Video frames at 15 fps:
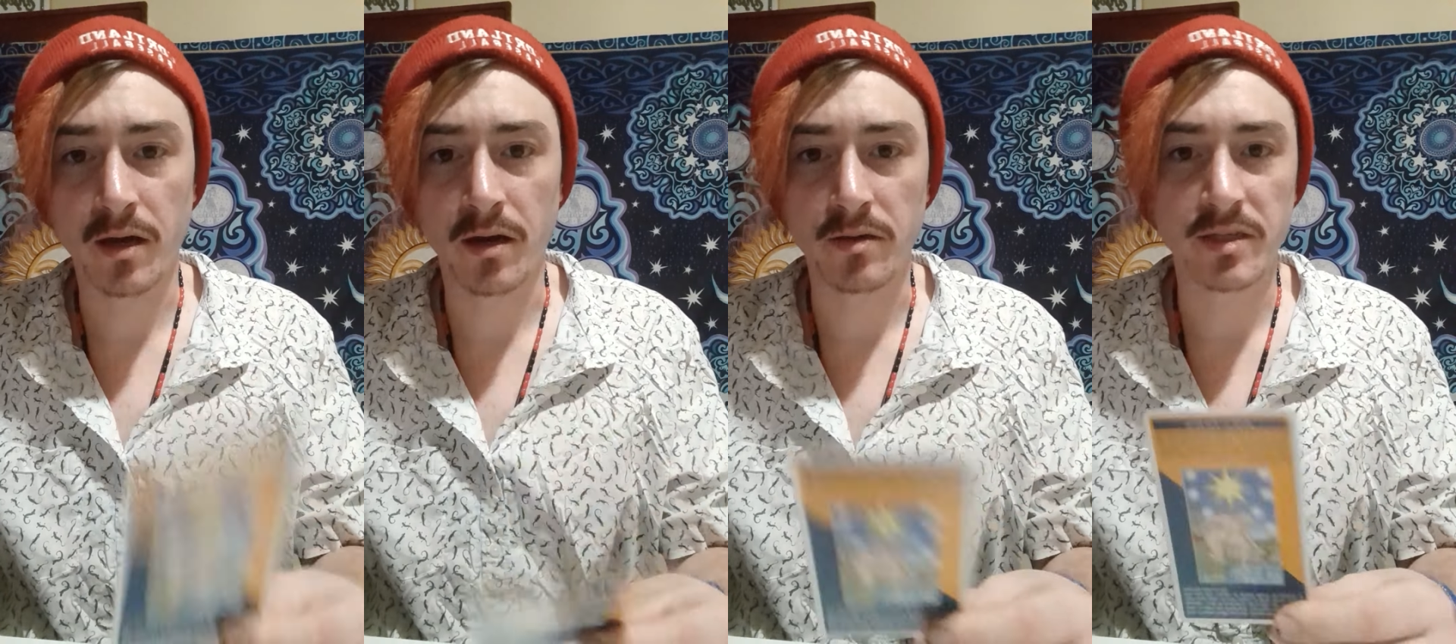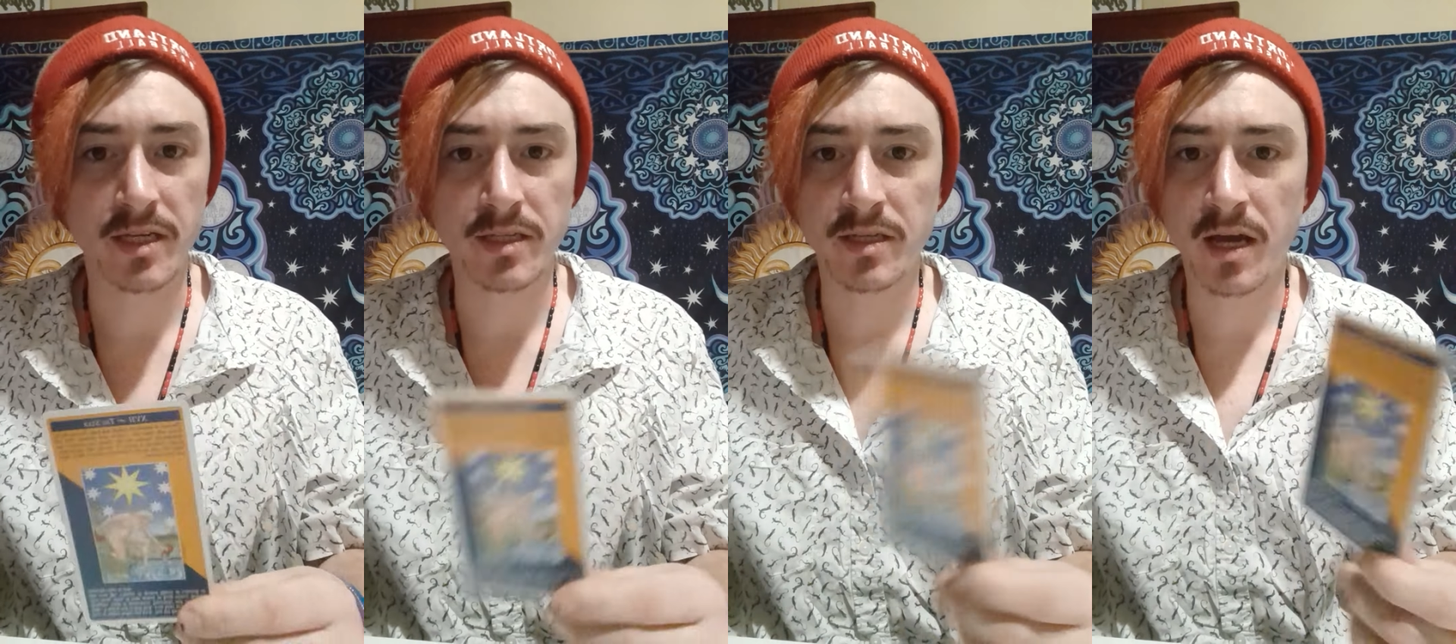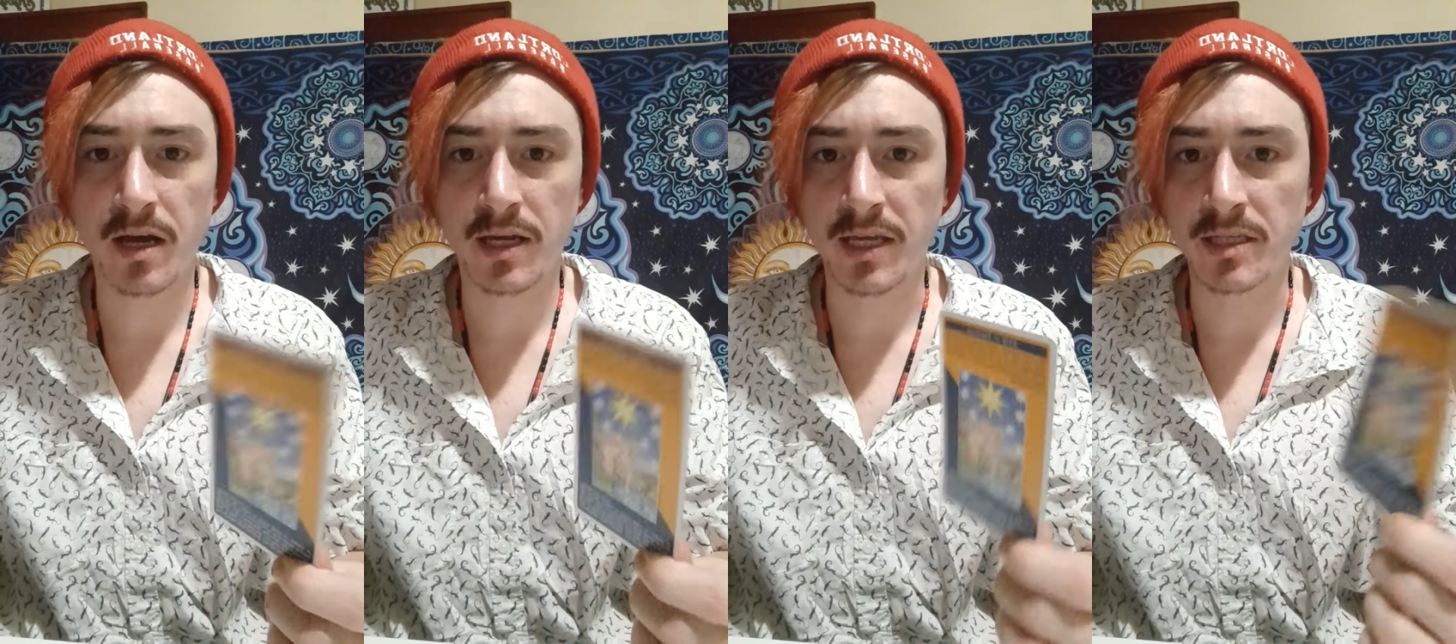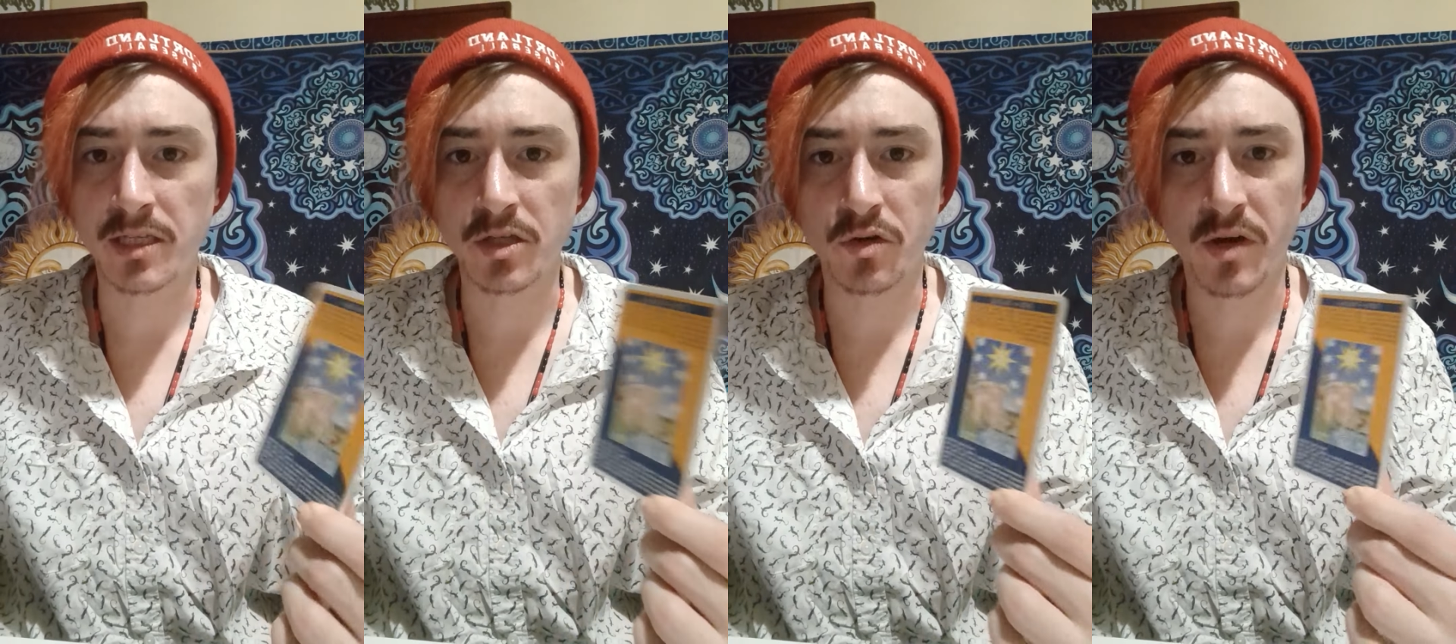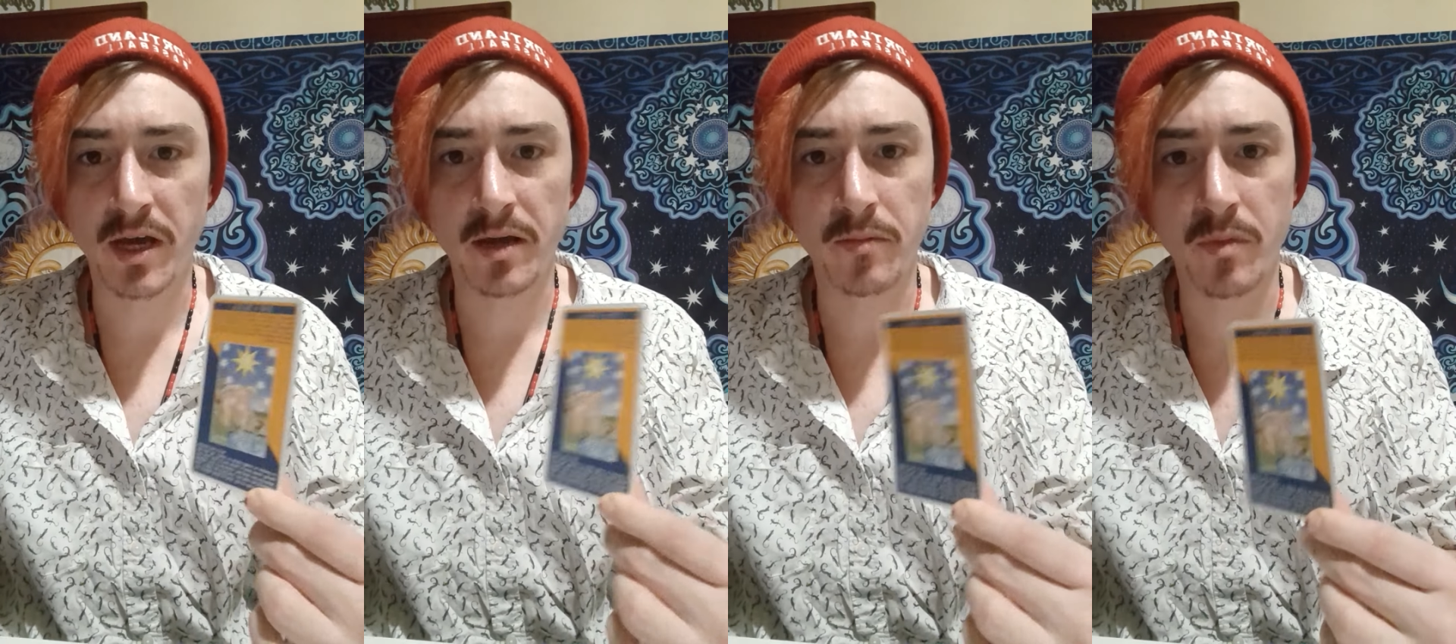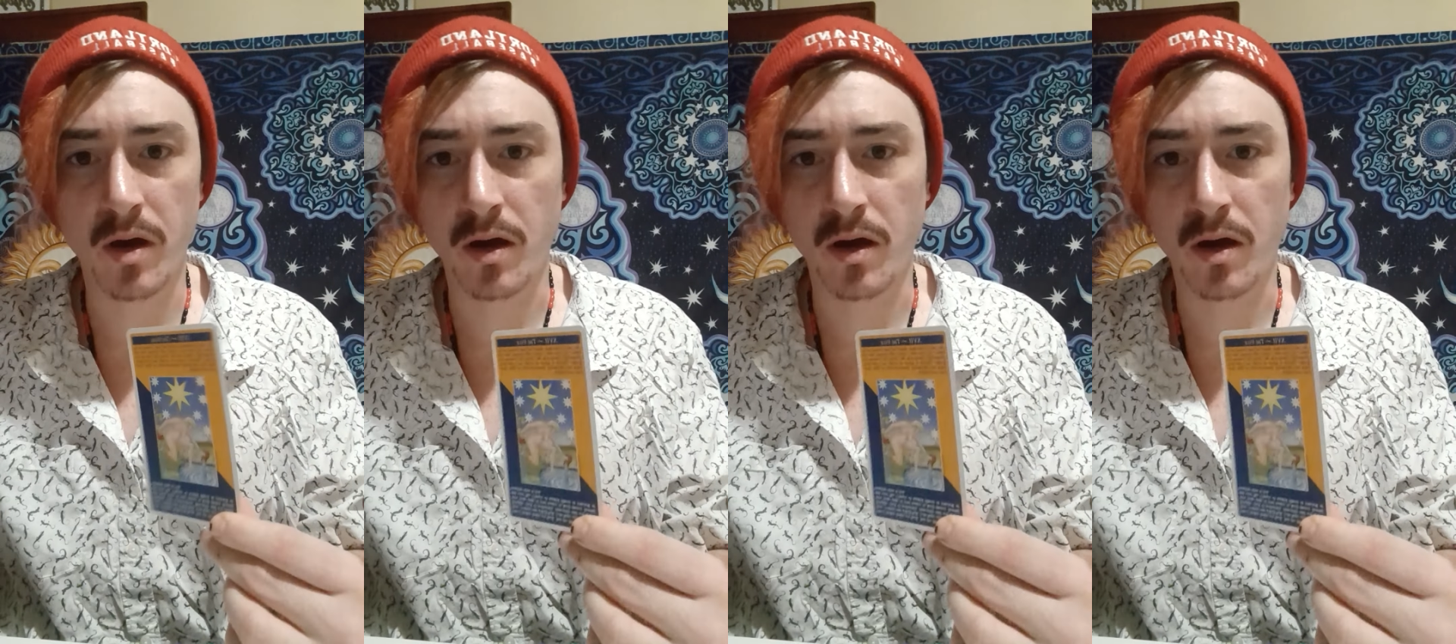uh, TikTok, Instagram,